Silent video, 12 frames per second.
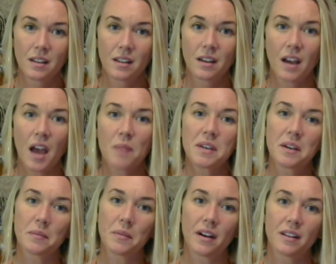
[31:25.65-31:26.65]
I mean,
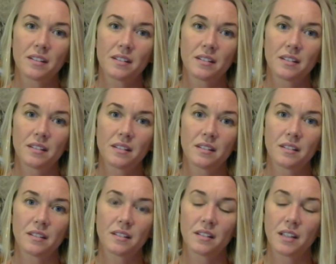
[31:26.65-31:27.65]
come on.
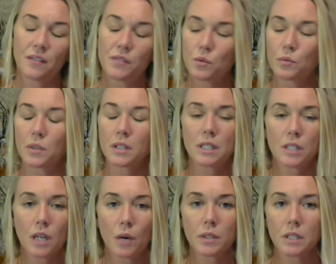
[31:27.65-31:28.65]
If you really
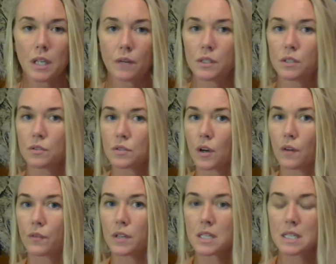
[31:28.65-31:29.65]
know what loving yourself
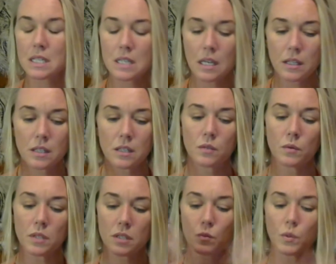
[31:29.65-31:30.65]
is, nothing to do
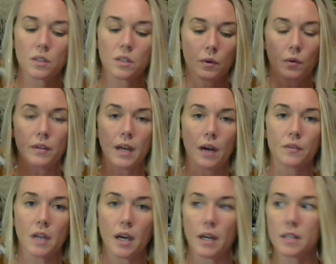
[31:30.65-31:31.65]
with what's going on the outside.